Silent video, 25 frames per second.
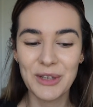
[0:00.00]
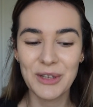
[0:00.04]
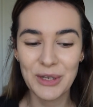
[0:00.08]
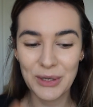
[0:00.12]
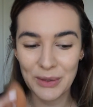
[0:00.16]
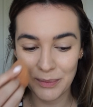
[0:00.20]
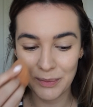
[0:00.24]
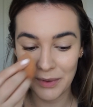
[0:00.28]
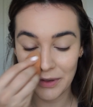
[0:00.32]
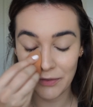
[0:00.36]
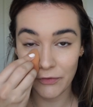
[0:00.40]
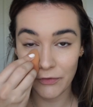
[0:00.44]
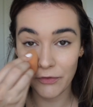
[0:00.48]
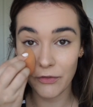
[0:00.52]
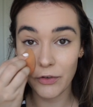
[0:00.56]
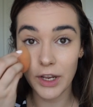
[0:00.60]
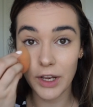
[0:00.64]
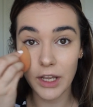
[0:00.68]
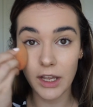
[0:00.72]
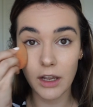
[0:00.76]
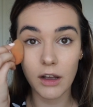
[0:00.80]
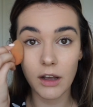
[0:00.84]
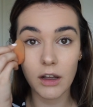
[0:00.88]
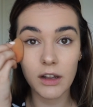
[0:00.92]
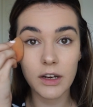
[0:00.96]
to be
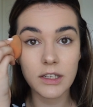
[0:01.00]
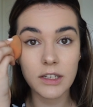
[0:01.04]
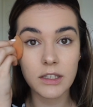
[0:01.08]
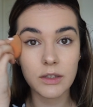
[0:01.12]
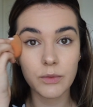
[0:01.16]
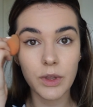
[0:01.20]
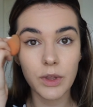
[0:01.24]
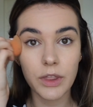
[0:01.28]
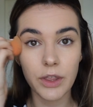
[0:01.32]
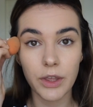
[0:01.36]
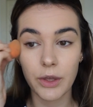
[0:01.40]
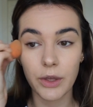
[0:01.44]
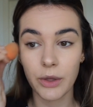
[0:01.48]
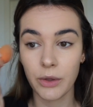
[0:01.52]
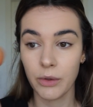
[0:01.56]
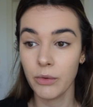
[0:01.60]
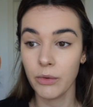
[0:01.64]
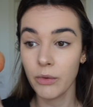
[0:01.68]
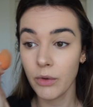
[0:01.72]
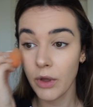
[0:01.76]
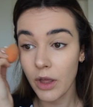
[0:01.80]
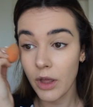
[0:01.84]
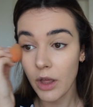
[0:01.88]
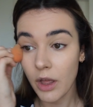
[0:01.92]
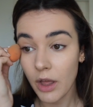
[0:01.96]
pretty honest with you
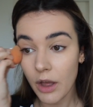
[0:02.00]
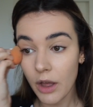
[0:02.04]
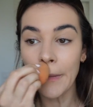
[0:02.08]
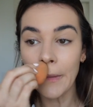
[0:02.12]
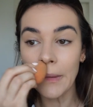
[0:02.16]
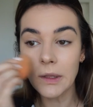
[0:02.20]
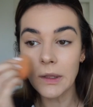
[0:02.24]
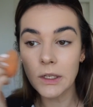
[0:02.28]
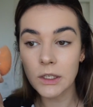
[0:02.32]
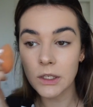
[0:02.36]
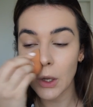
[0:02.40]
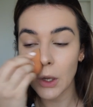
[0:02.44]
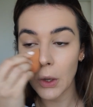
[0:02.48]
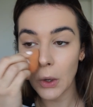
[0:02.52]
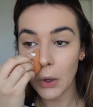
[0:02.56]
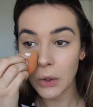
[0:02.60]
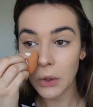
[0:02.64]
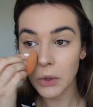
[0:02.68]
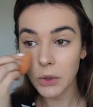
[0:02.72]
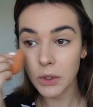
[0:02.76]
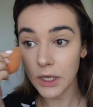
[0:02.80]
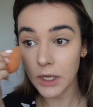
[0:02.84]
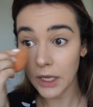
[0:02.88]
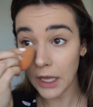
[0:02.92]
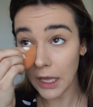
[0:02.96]

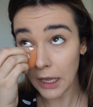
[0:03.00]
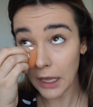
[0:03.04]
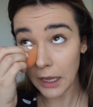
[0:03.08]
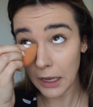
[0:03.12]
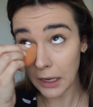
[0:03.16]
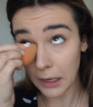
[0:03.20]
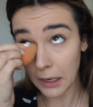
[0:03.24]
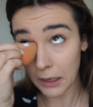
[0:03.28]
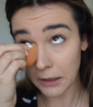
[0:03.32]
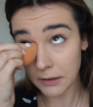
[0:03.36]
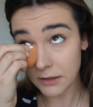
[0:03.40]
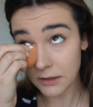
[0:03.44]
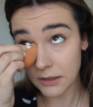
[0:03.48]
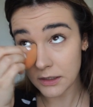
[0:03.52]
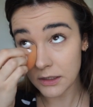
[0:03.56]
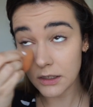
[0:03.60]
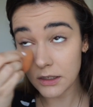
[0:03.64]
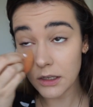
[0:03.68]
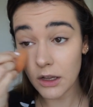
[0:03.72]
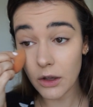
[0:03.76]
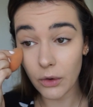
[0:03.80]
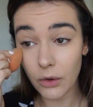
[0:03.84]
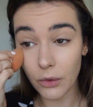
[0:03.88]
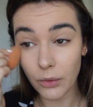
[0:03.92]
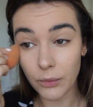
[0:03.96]
okay
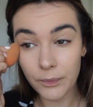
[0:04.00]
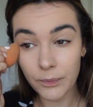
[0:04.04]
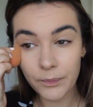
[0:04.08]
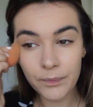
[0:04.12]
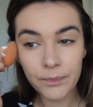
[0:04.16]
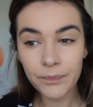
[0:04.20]
so